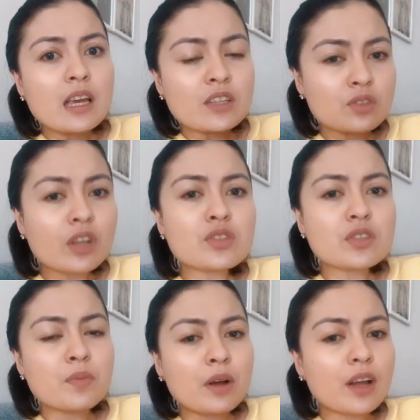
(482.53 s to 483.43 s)
It's not
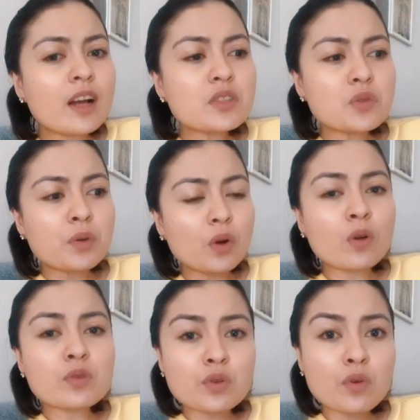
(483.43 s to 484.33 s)
just about us, but
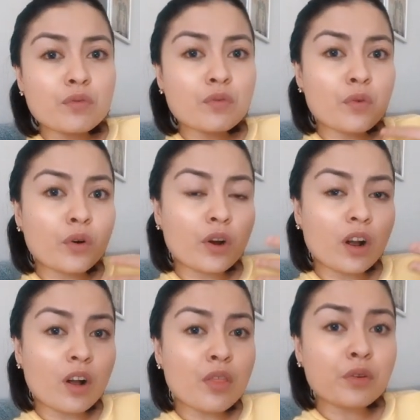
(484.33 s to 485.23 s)
also for
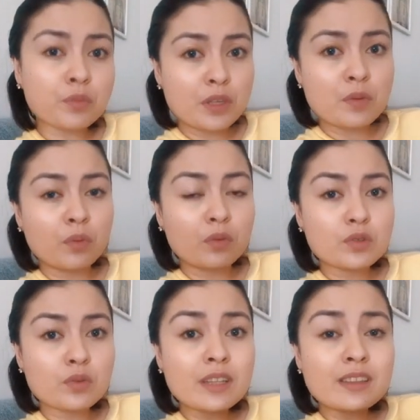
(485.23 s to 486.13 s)
other people
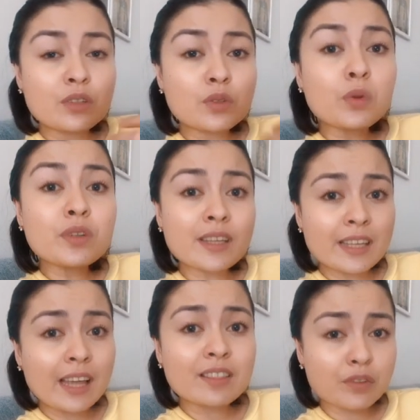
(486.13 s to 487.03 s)
so that they don't
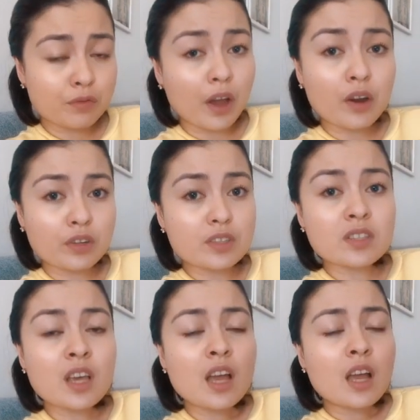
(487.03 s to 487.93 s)
get the virus.
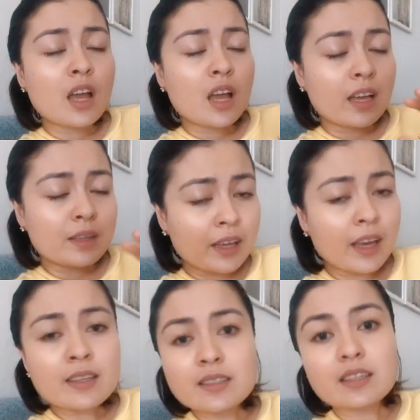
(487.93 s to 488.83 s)

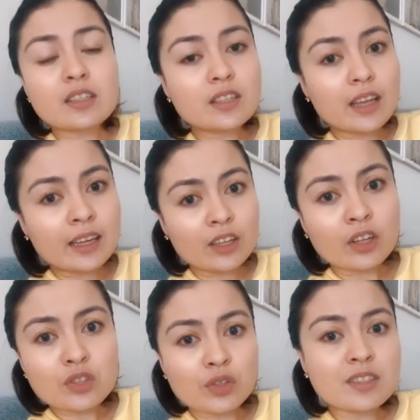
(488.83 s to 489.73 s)
Guys, I
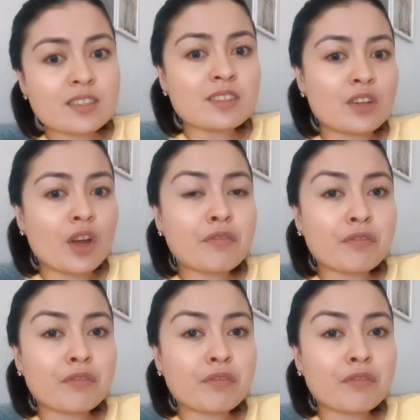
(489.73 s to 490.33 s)
cannot stress this enough.